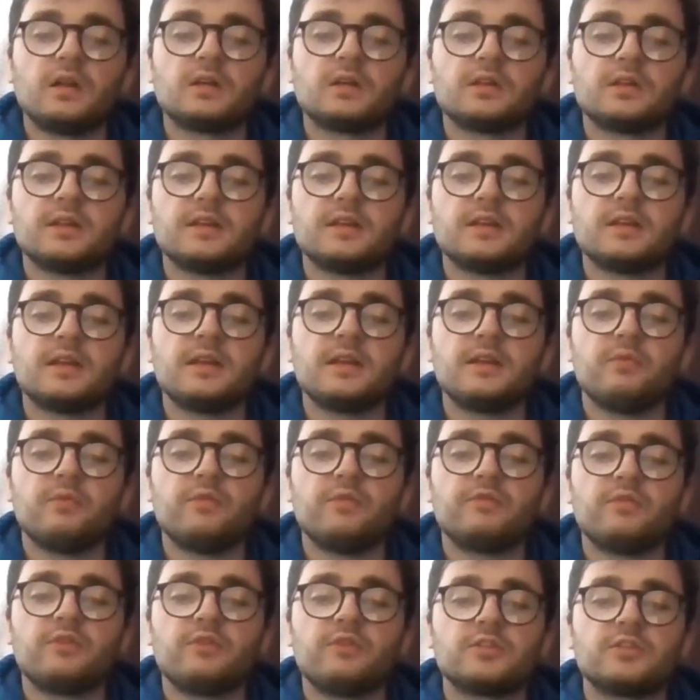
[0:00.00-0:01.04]
linking in
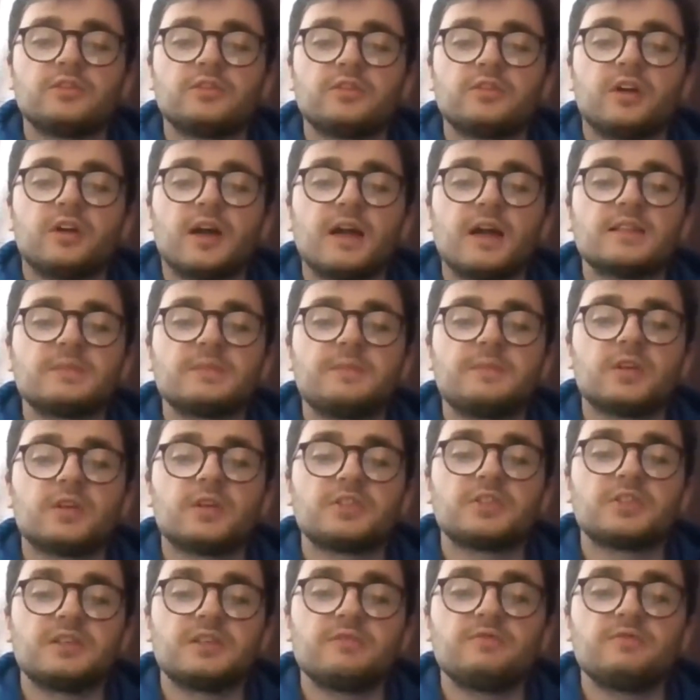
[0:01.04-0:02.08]
with Goddard's
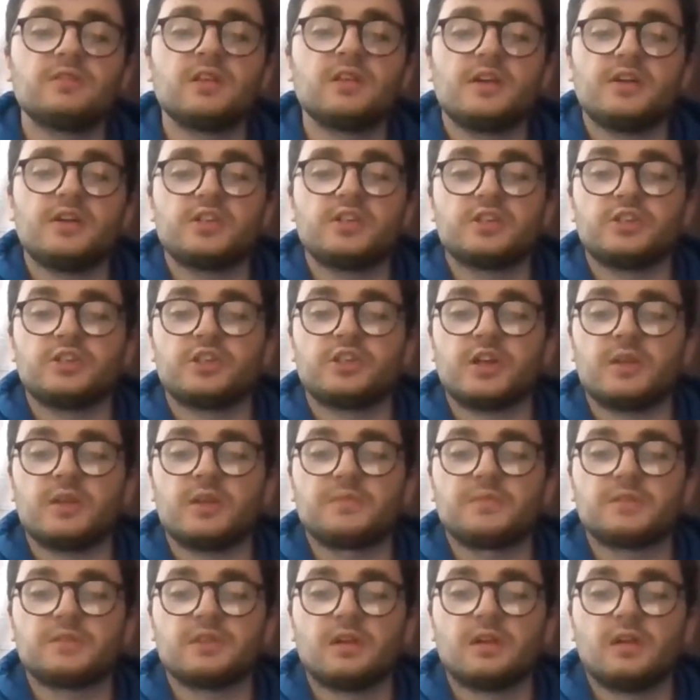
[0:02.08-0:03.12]
positive
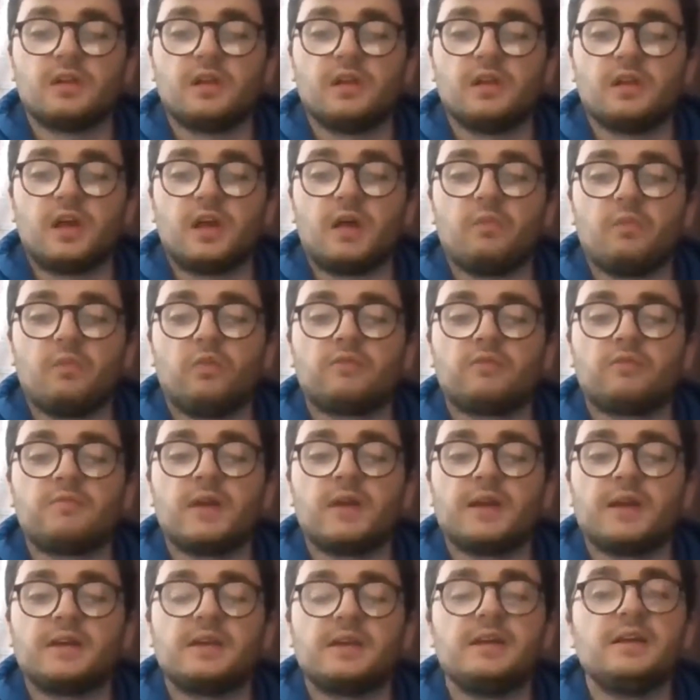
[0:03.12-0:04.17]
relationships, and one of
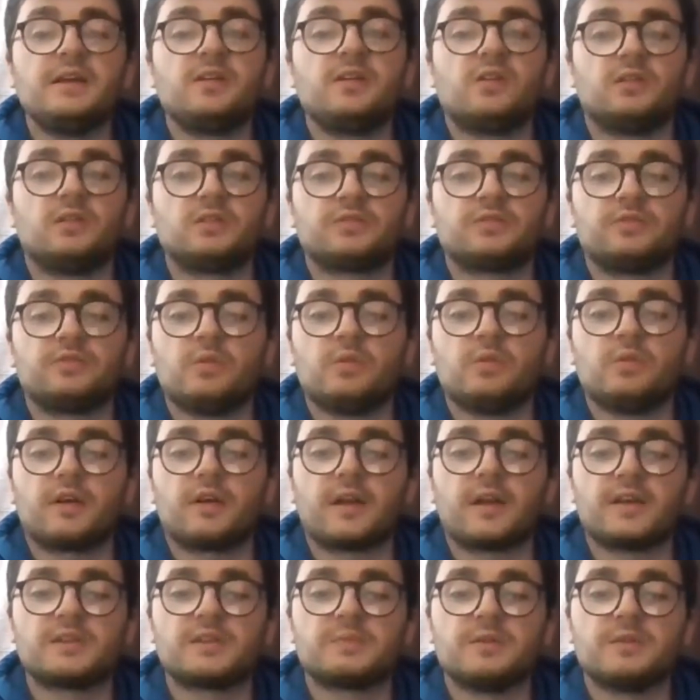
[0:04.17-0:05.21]
my key goals for work
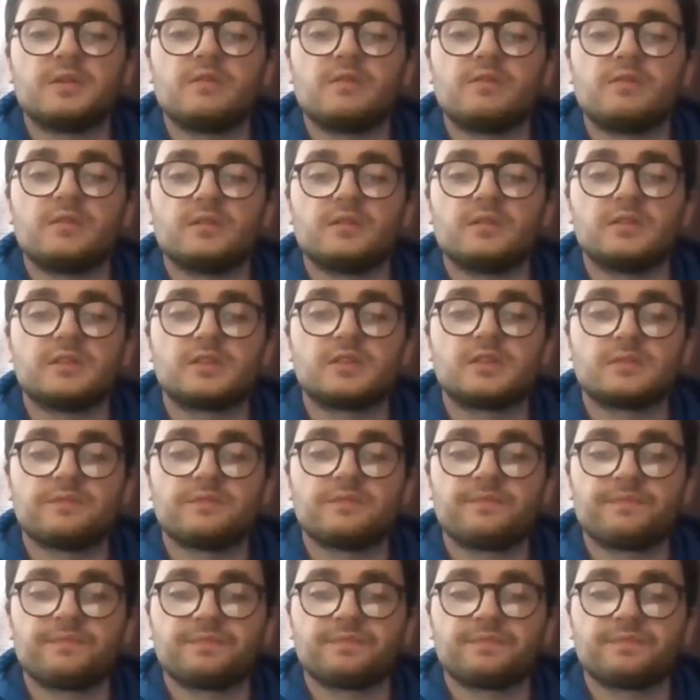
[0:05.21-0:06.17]
experience.